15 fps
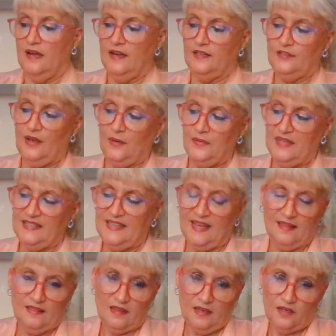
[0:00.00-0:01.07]
So I want to
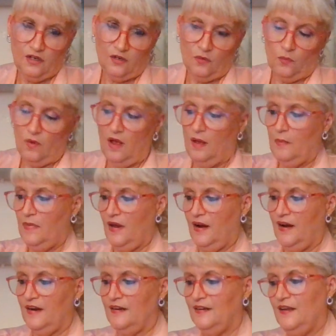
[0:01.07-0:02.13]
say thank you to
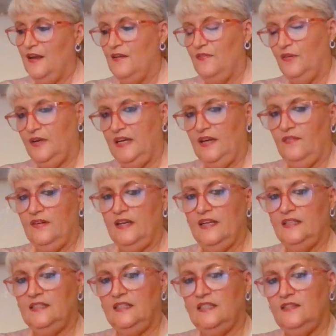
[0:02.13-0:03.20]
Walmart for giving
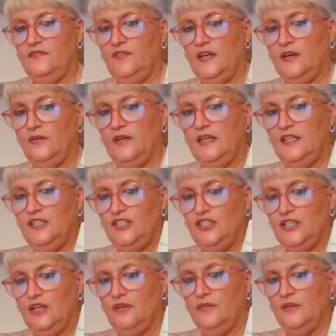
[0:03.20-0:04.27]
us this very
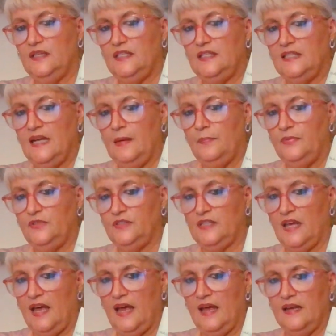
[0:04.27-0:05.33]
generous sample
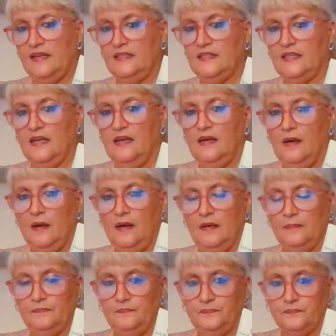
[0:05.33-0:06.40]
size
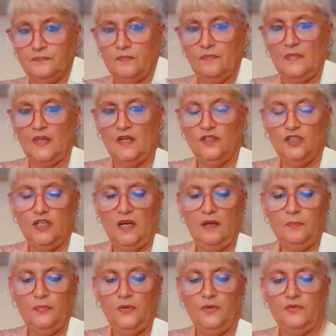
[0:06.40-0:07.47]

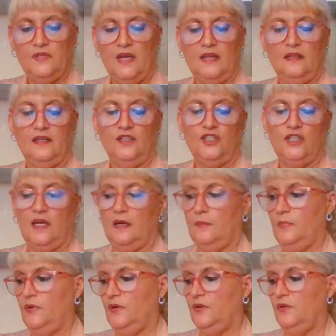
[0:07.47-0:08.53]
shampoo, daily
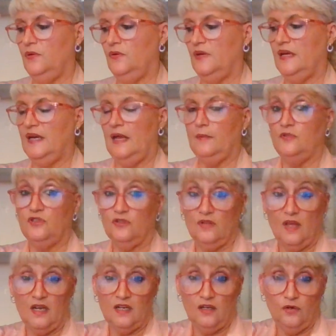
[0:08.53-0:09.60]
shampoo, and I'm sure
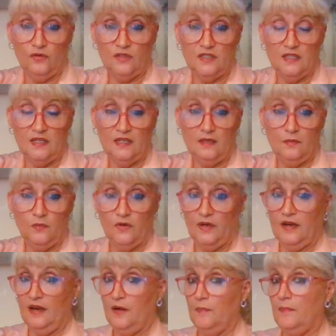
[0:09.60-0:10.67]
that using it will
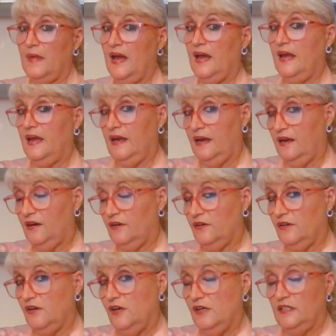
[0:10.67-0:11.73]
help my
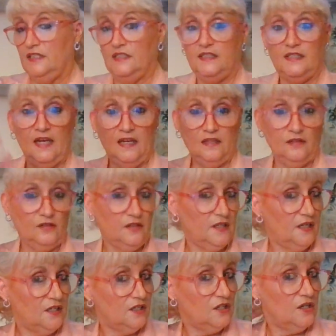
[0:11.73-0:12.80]
hair stay
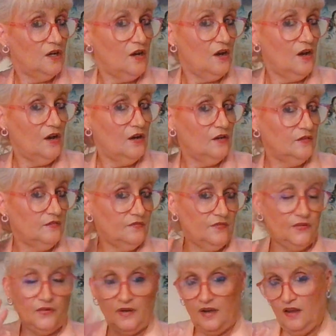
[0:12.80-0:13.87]
looking young
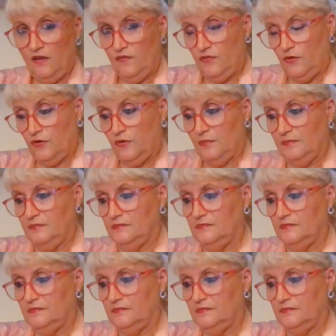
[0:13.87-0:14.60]
forever.